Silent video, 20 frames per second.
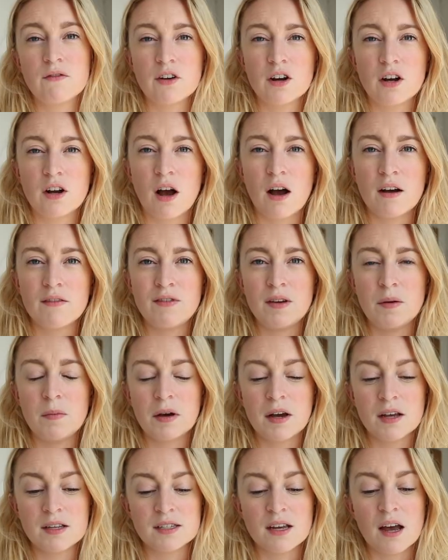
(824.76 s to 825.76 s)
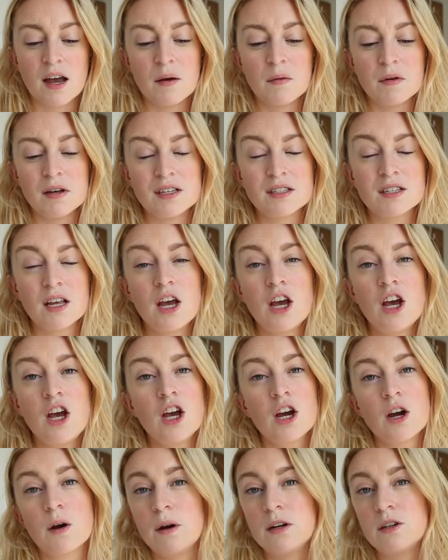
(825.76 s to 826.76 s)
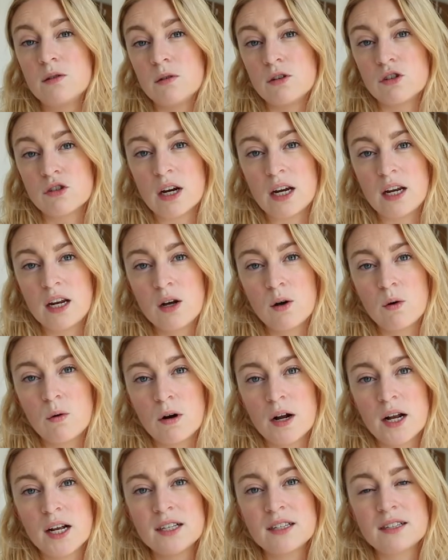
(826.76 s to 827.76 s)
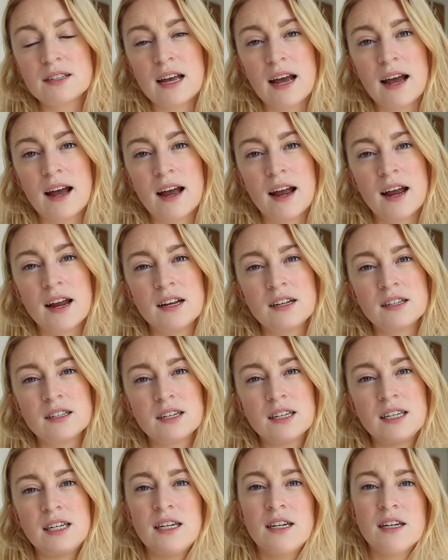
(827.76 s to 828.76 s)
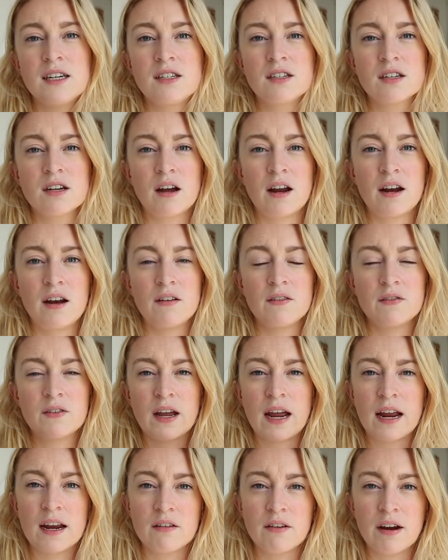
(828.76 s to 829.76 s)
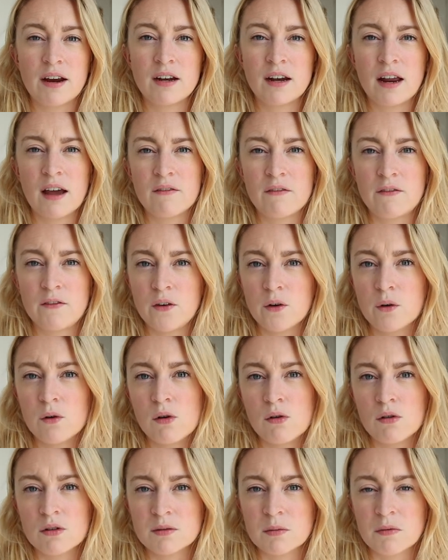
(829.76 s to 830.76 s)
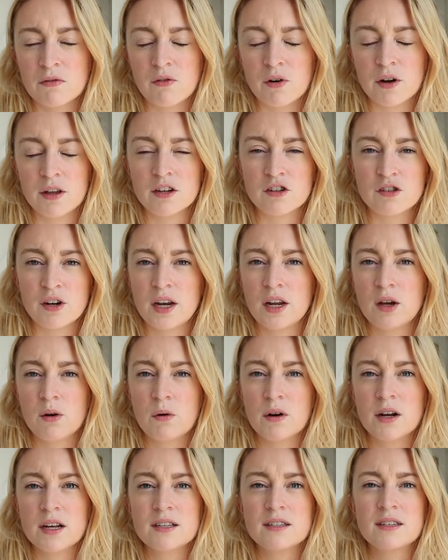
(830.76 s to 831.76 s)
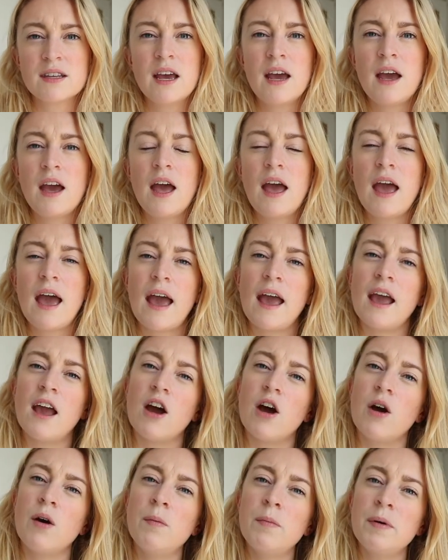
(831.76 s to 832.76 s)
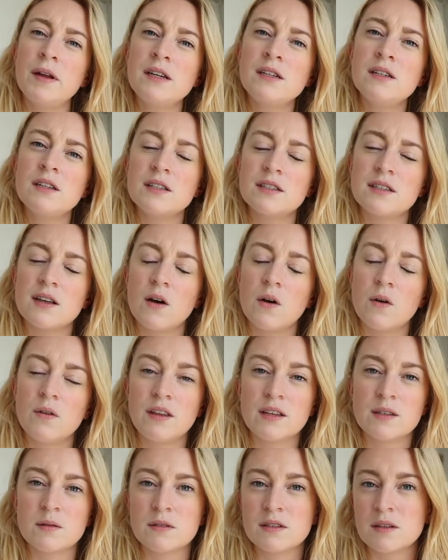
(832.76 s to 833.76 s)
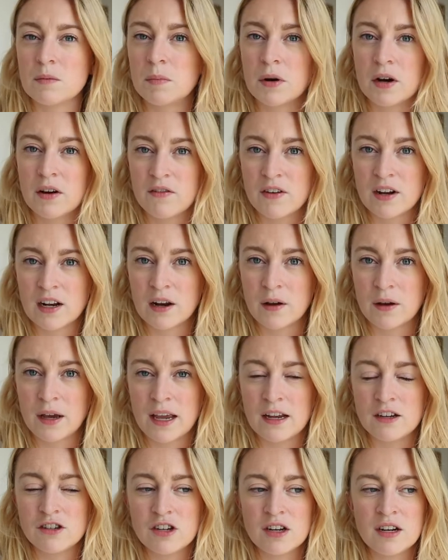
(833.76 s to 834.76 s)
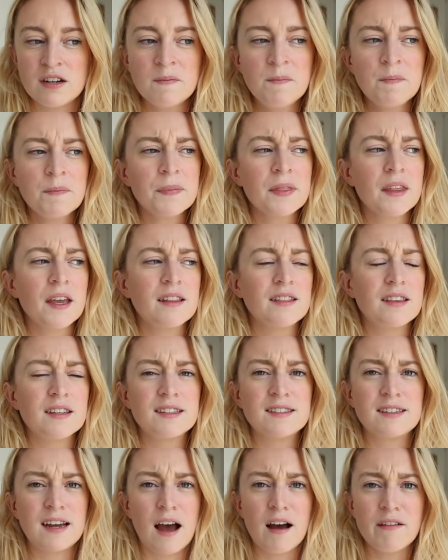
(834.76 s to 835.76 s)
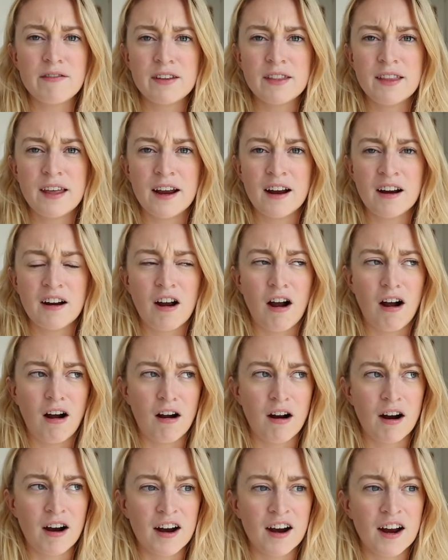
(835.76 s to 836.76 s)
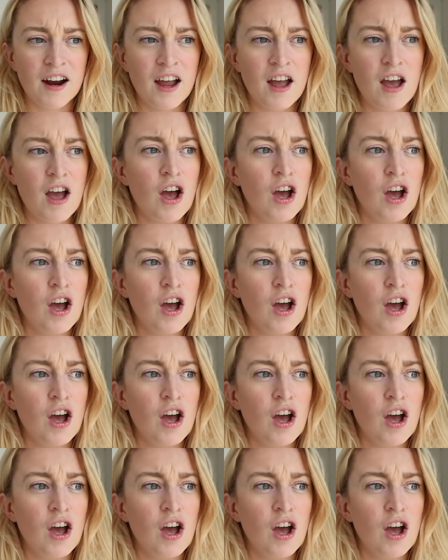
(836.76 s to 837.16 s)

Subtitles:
for a coffee because I was going to a training course and needed to kind of hang around and have a few calls before the training course opened. So this was the perfect location. The staff in there are